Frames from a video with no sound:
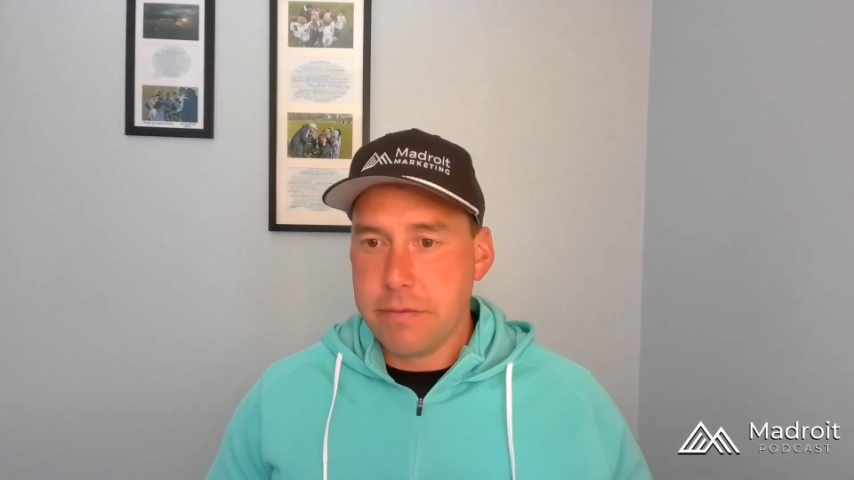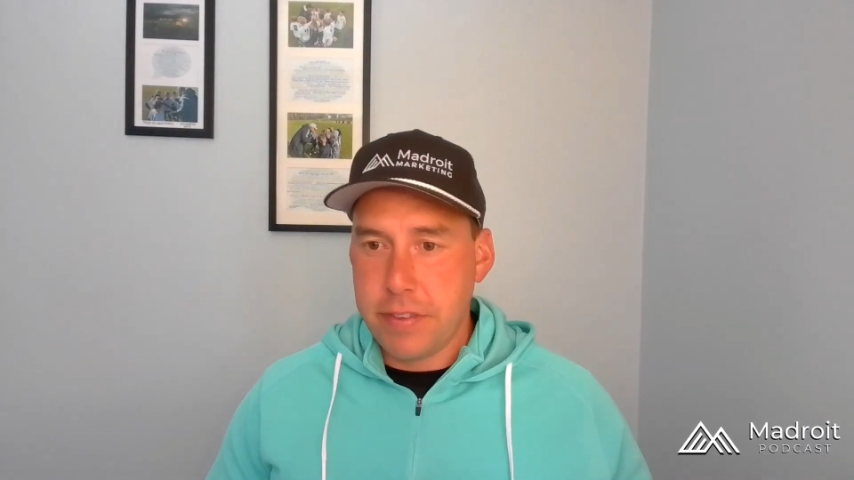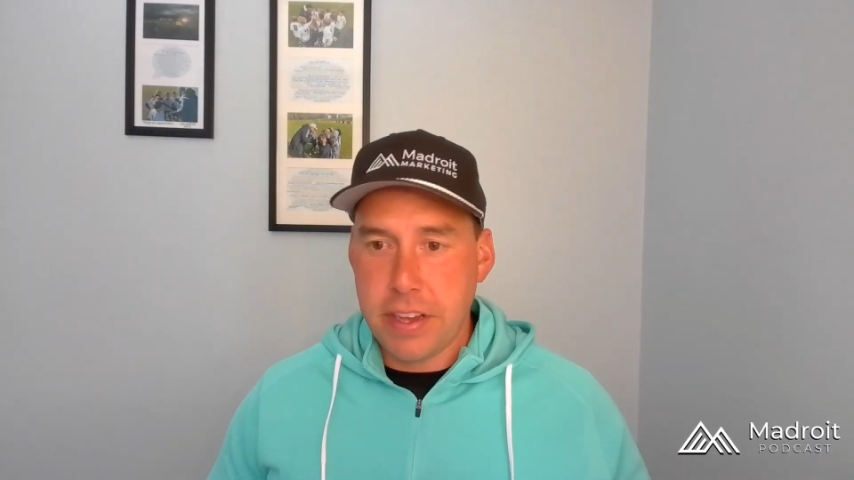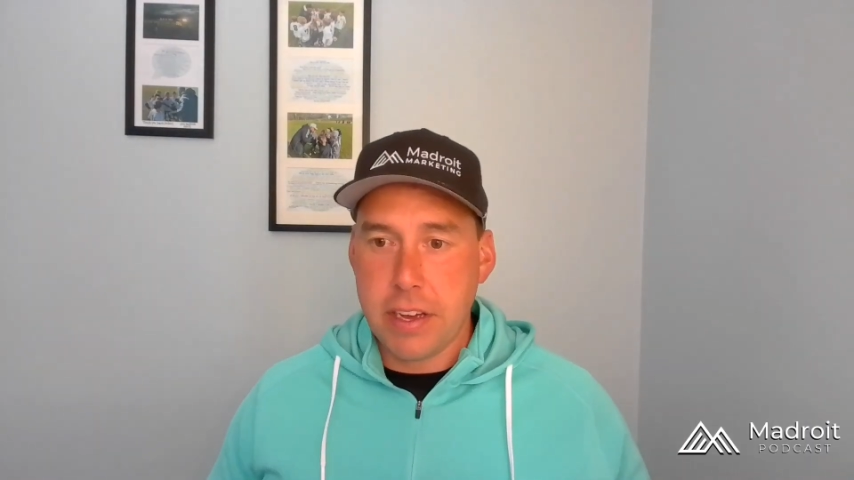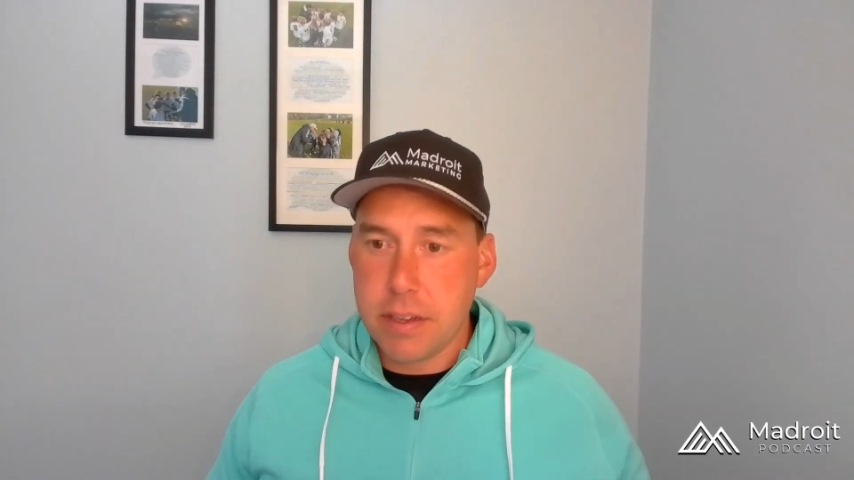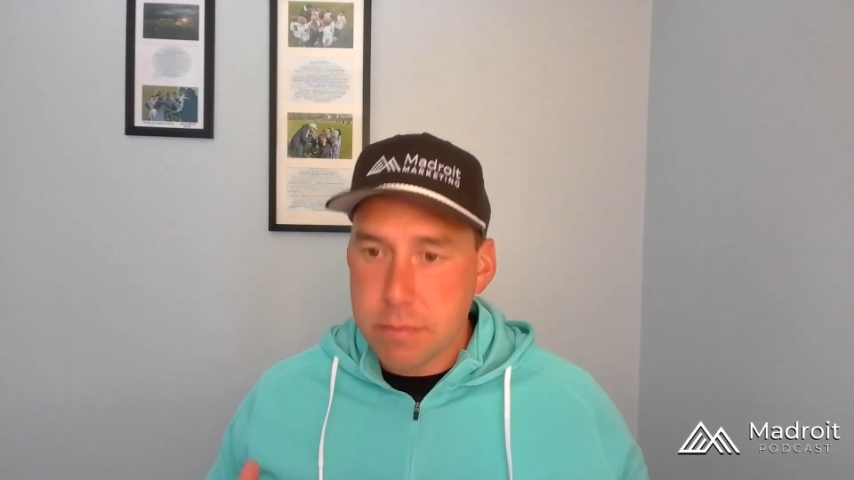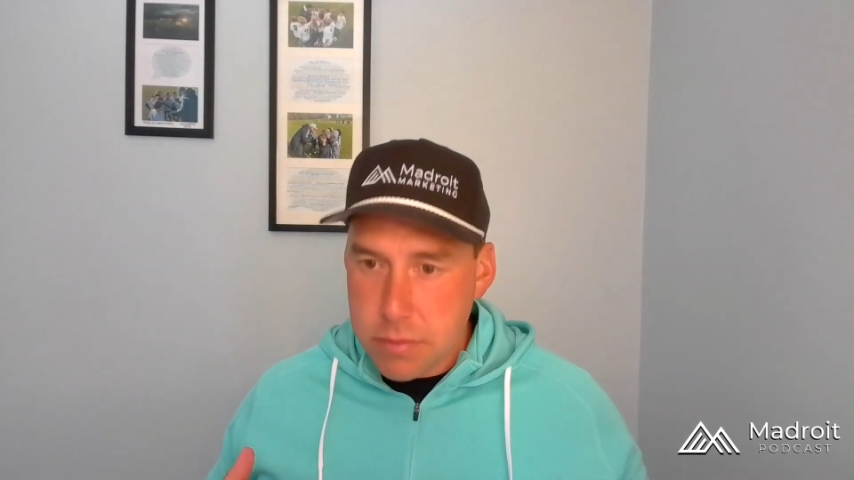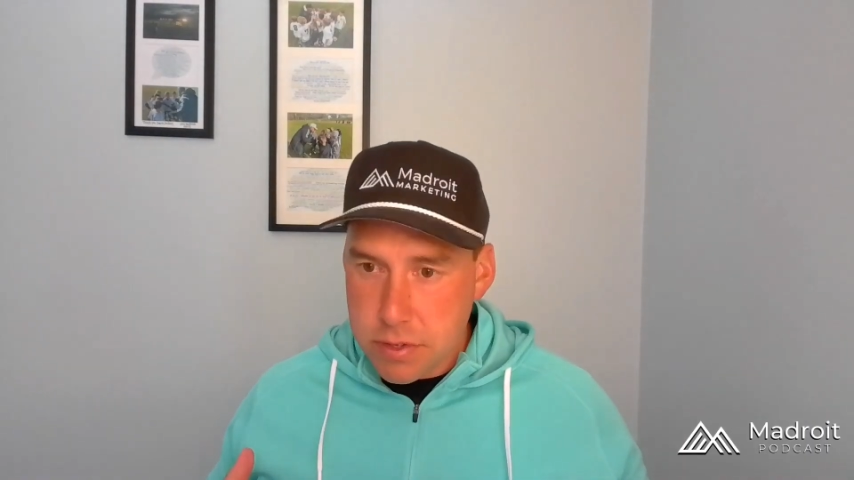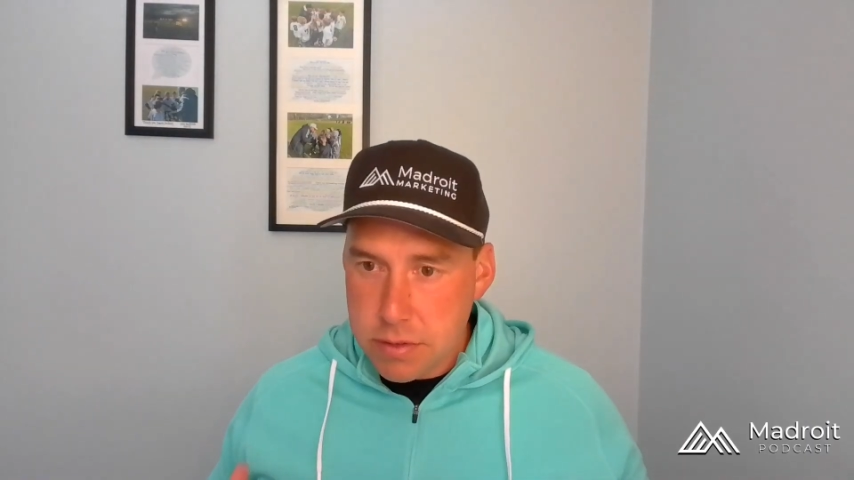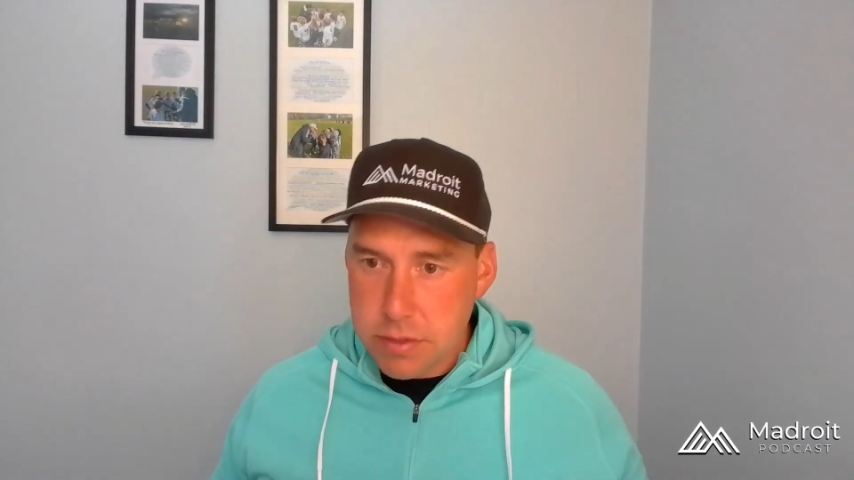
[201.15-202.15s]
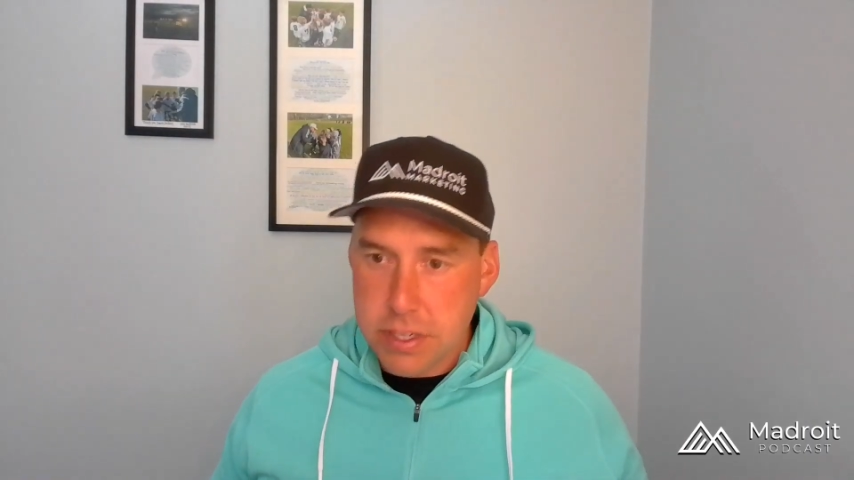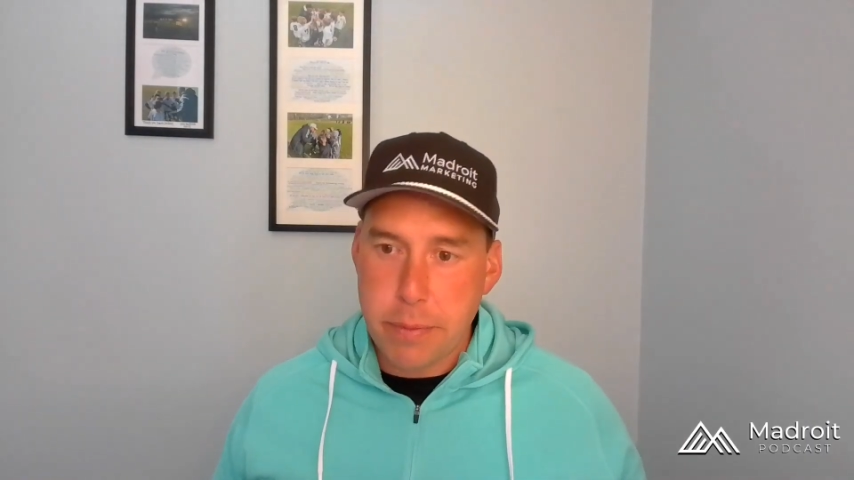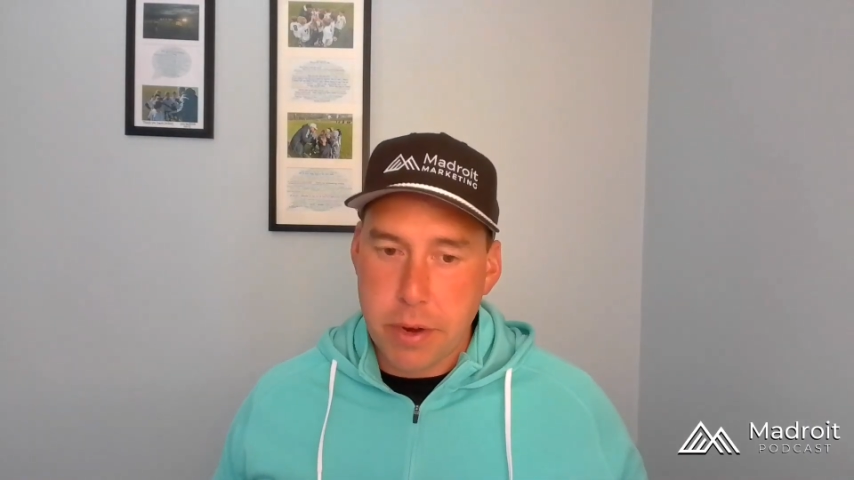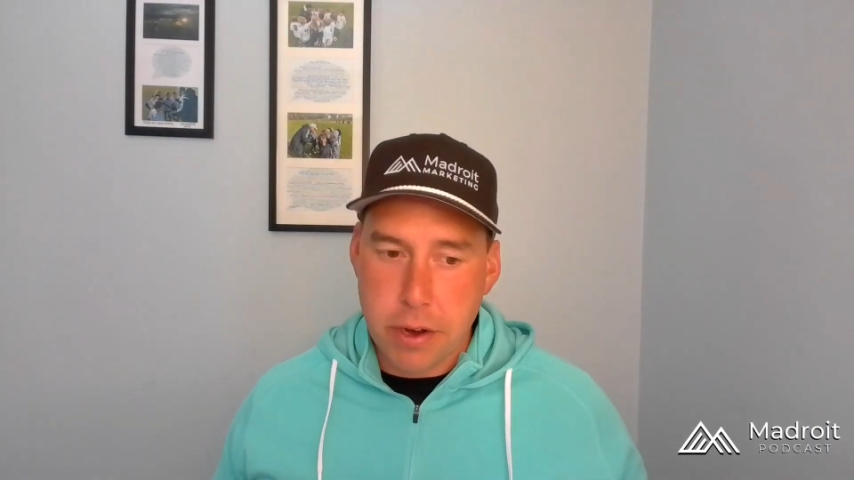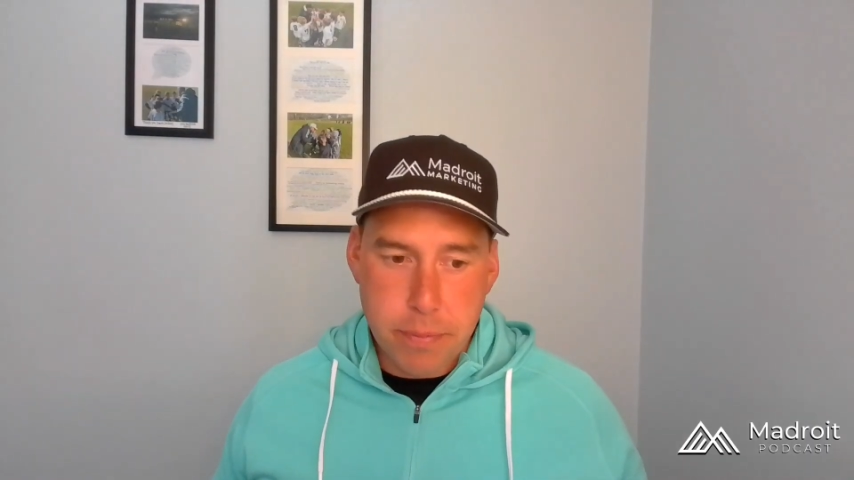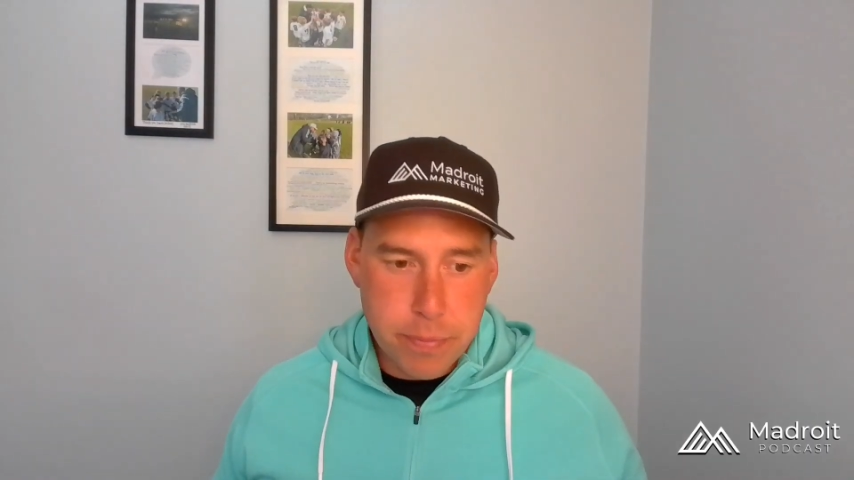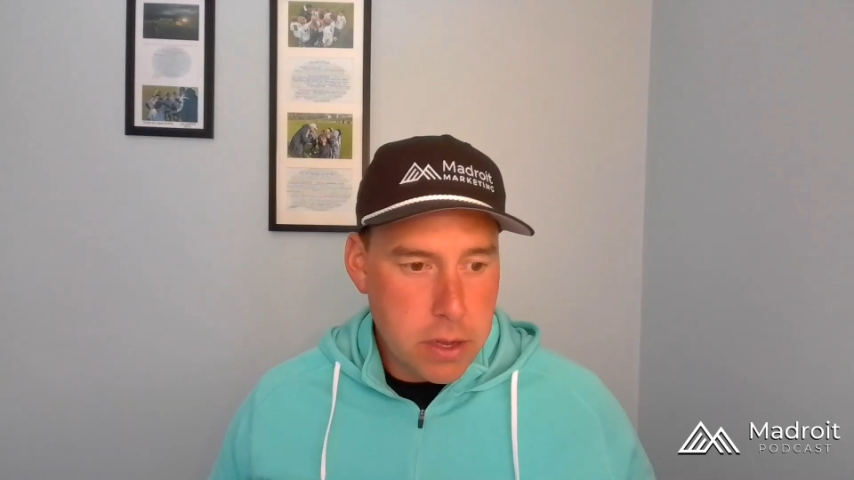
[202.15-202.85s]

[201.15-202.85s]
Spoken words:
via Zapier.